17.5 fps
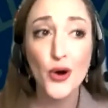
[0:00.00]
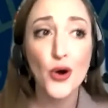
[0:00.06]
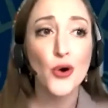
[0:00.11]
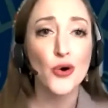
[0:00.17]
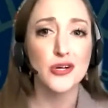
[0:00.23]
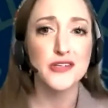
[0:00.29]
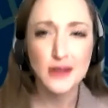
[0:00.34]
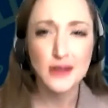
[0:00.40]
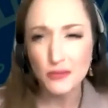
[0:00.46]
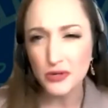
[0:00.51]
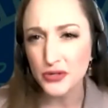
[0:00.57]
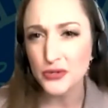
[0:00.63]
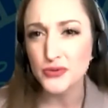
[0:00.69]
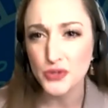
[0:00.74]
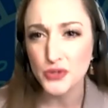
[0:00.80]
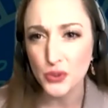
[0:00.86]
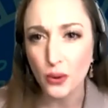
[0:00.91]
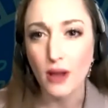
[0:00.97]
or someone
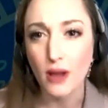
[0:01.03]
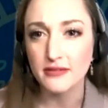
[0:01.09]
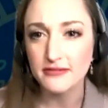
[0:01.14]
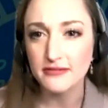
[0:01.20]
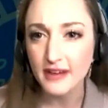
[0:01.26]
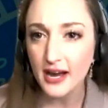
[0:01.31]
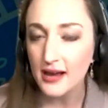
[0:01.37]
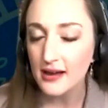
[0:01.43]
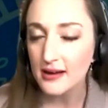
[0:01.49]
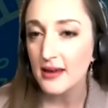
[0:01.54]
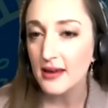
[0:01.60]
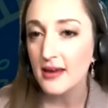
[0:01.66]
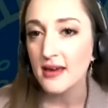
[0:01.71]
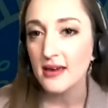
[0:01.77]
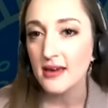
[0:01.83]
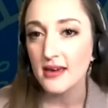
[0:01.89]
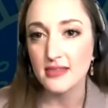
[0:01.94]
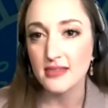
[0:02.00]
who's qualified
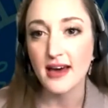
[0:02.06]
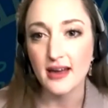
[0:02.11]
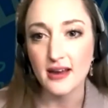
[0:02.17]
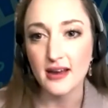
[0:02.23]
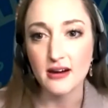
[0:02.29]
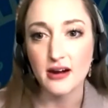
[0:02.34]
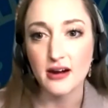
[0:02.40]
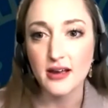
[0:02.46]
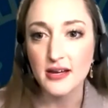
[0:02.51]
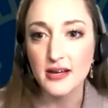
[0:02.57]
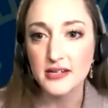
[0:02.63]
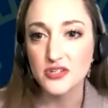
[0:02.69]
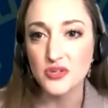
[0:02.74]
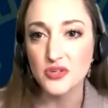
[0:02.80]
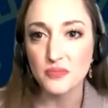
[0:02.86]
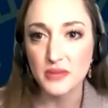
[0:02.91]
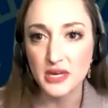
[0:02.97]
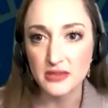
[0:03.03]
in that area to
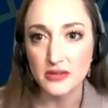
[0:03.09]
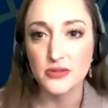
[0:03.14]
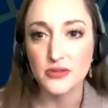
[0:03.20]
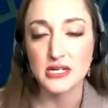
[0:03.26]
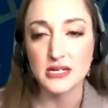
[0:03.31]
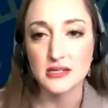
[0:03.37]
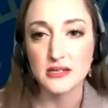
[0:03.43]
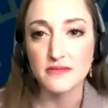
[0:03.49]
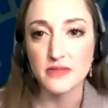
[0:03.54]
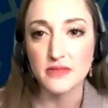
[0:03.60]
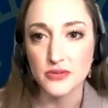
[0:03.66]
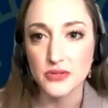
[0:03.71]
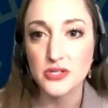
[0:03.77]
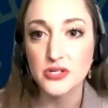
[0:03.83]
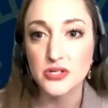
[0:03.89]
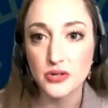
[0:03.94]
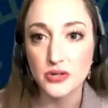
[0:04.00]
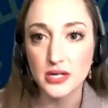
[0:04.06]
meet those needs of those
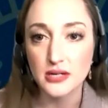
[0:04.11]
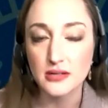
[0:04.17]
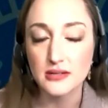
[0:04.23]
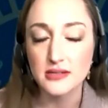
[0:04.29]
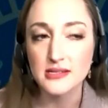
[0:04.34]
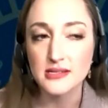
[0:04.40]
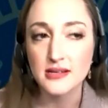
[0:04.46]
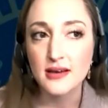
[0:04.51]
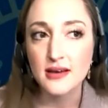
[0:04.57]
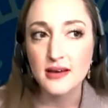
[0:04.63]
students.